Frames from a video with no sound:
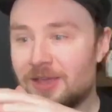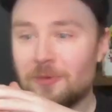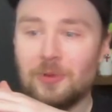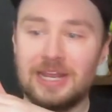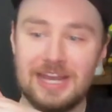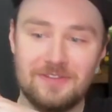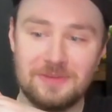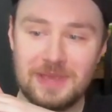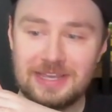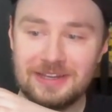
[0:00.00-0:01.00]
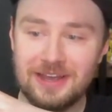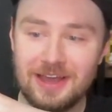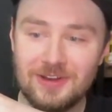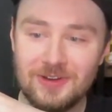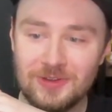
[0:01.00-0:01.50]
We're gonna have to make
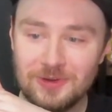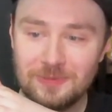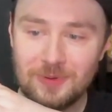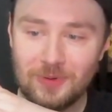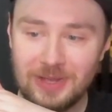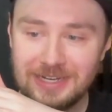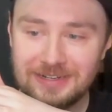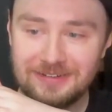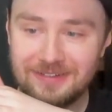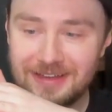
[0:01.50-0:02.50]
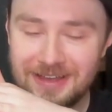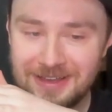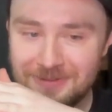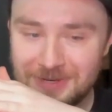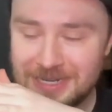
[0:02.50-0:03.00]
a new point
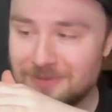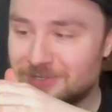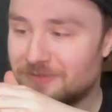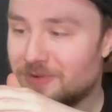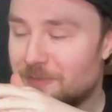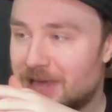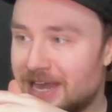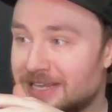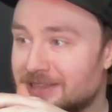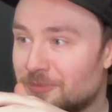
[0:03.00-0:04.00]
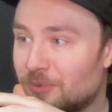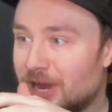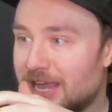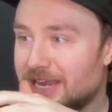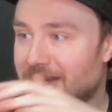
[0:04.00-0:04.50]
uh, redemption for petting the
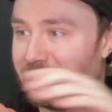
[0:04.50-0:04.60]
brain.